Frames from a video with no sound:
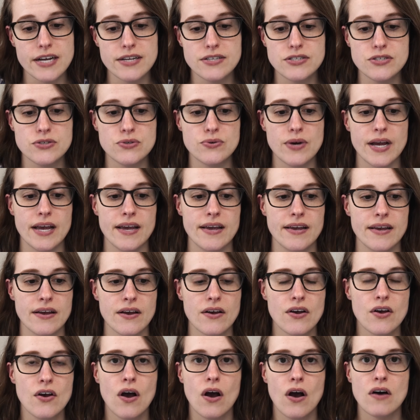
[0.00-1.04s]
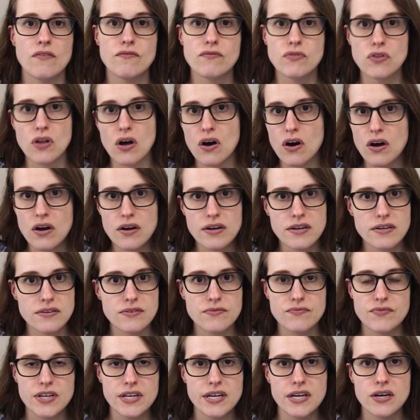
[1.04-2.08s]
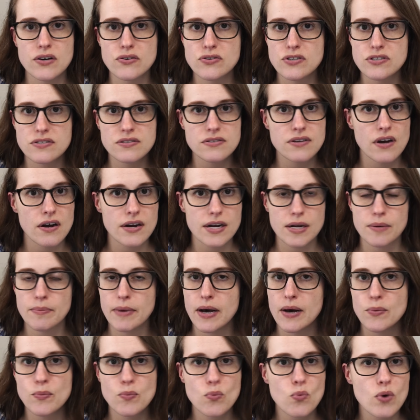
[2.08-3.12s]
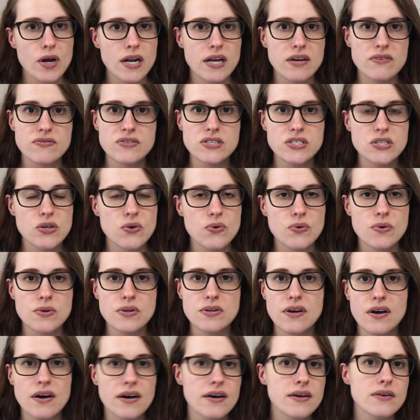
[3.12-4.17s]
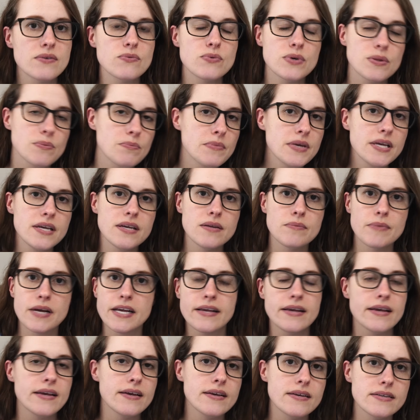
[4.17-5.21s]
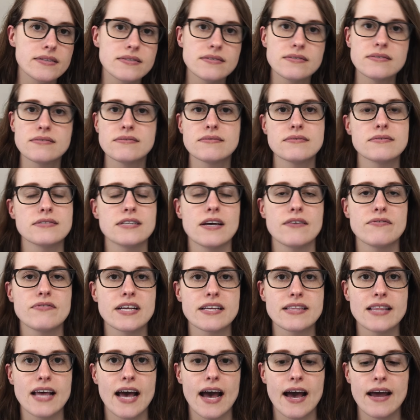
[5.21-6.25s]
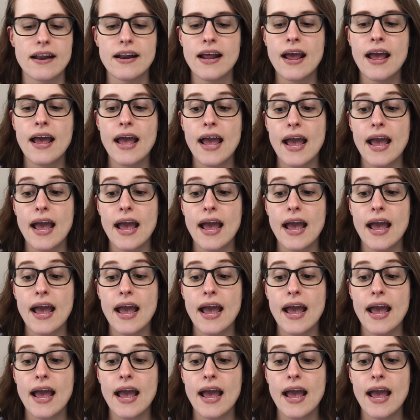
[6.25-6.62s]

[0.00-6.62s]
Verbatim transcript: I do a vlog video just talking about whatever's going on with me and my kids and stuff like that.